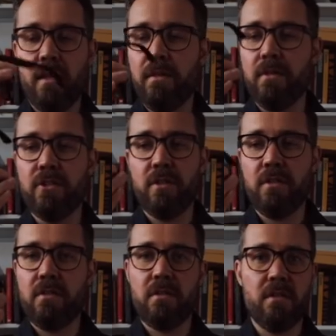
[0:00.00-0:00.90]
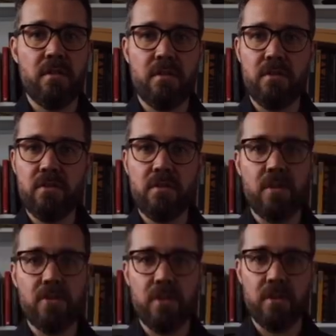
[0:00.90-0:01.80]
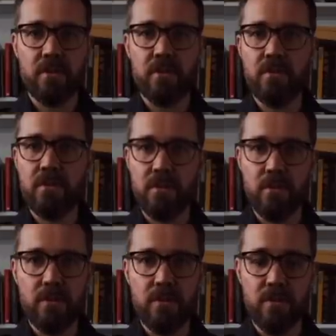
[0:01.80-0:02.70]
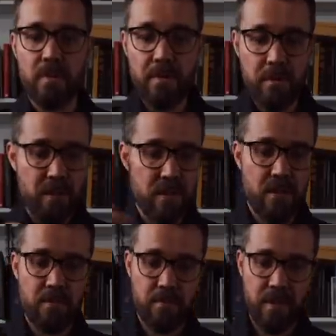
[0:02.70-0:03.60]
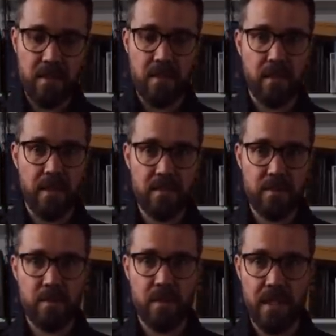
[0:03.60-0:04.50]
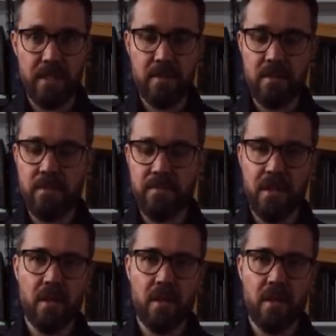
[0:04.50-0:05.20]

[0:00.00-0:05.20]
They're such a good go-to. Remember what I said about buying the classics with the lighter?